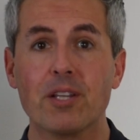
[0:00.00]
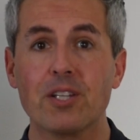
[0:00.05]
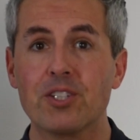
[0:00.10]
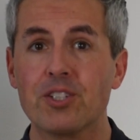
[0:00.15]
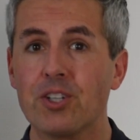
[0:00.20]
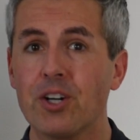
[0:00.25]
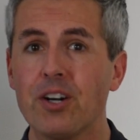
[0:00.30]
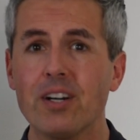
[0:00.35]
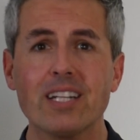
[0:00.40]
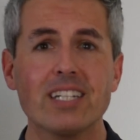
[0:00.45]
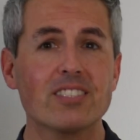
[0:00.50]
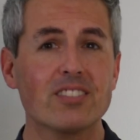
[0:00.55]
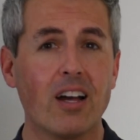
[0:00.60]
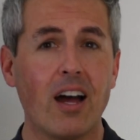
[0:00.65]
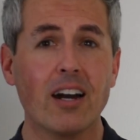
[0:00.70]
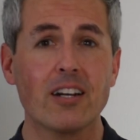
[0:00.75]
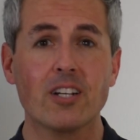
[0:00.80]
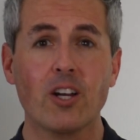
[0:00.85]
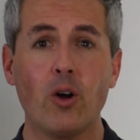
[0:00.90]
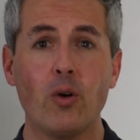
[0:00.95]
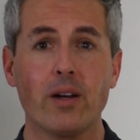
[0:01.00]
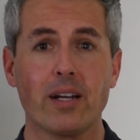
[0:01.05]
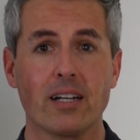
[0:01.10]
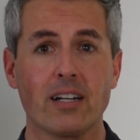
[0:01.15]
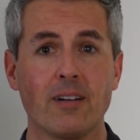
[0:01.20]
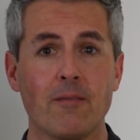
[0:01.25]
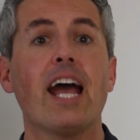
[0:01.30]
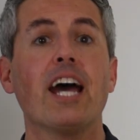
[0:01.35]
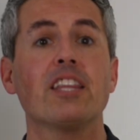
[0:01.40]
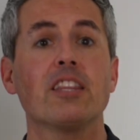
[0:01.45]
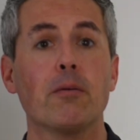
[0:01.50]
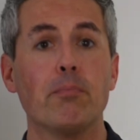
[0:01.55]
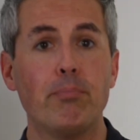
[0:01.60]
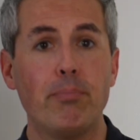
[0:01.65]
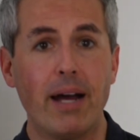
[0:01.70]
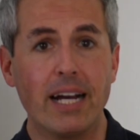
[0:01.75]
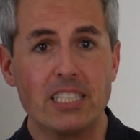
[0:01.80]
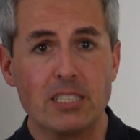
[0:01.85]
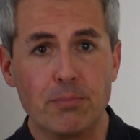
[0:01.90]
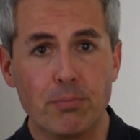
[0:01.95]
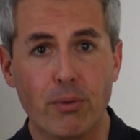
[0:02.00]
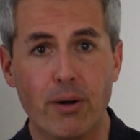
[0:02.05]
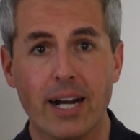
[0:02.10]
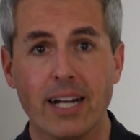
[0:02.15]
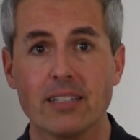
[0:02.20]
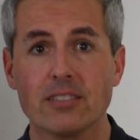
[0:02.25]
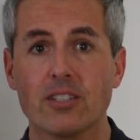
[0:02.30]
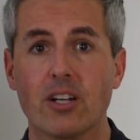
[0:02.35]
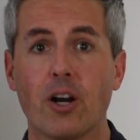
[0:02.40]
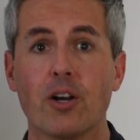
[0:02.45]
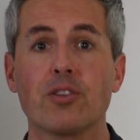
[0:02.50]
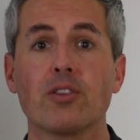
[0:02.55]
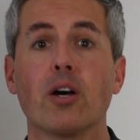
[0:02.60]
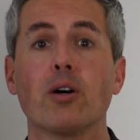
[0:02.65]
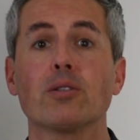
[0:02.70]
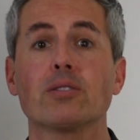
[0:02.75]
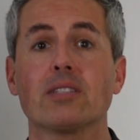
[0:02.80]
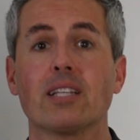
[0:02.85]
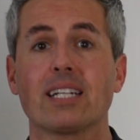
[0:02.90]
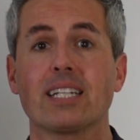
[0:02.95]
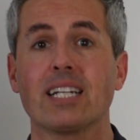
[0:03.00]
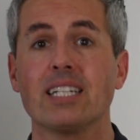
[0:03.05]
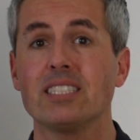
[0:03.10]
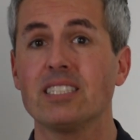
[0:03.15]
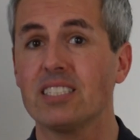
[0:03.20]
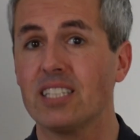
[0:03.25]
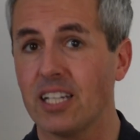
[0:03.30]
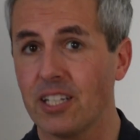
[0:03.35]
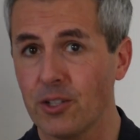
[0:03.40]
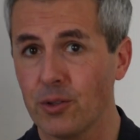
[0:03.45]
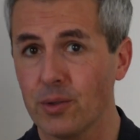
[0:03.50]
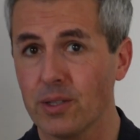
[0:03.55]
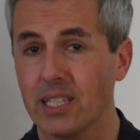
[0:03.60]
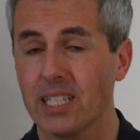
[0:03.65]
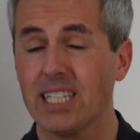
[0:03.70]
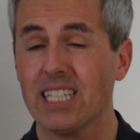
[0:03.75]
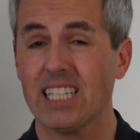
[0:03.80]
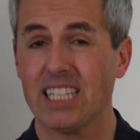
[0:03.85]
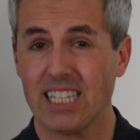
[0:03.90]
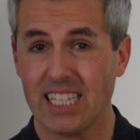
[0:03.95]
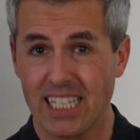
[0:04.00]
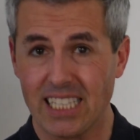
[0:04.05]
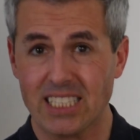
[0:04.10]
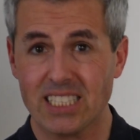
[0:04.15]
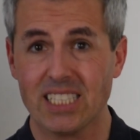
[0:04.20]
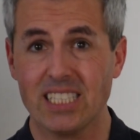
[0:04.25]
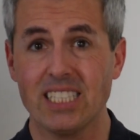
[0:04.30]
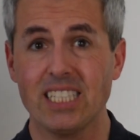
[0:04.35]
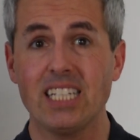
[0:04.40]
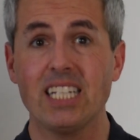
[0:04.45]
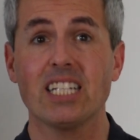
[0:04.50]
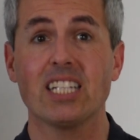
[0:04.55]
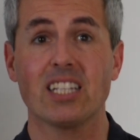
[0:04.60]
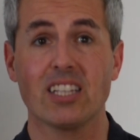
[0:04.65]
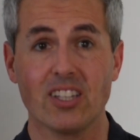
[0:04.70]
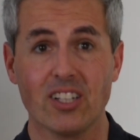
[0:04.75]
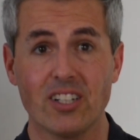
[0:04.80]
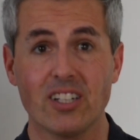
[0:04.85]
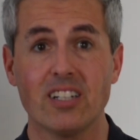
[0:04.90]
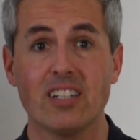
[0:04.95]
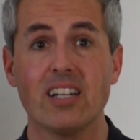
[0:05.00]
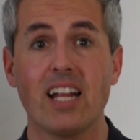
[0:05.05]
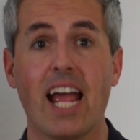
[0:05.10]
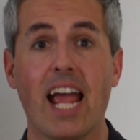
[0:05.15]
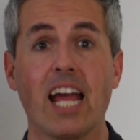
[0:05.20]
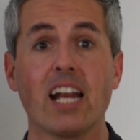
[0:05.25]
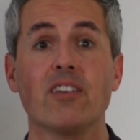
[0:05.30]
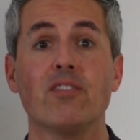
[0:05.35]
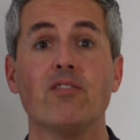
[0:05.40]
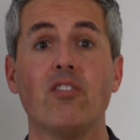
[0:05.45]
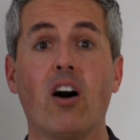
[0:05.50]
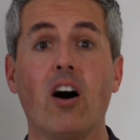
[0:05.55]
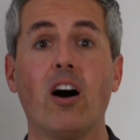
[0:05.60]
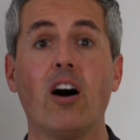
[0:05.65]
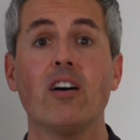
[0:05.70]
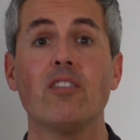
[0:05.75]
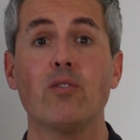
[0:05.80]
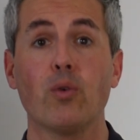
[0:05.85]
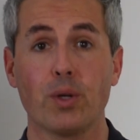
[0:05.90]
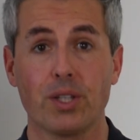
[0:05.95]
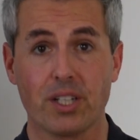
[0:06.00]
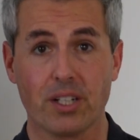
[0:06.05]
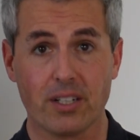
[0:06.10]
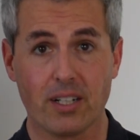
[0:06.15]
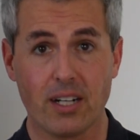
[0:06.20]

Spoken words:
the journey is ongoing, and the best brands are those that continually listen, learn, and evolve with their